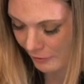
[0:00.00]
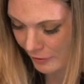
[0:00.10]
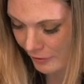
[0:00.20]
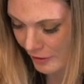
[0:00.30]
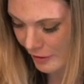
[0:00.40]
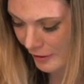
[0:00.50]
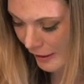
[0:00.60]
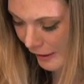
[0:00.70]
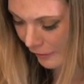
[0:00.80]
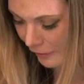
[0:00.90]
and you just
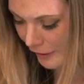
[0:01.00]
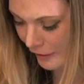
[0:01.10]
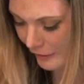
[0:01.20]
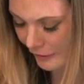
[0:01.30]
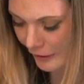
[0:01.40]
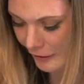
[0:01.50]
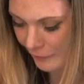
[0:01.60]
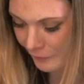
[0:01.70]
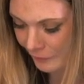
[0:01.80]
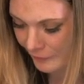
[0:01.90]
slide it right on
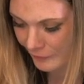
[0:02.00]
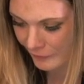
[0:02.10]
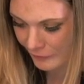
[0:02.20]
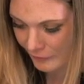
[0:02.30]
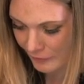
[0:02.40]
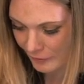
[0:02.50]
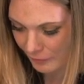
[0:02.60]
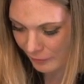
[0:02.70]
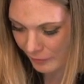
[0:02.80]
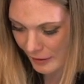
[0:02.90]
there,
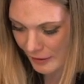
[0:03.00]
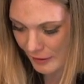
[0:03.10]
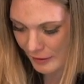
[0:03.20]
press the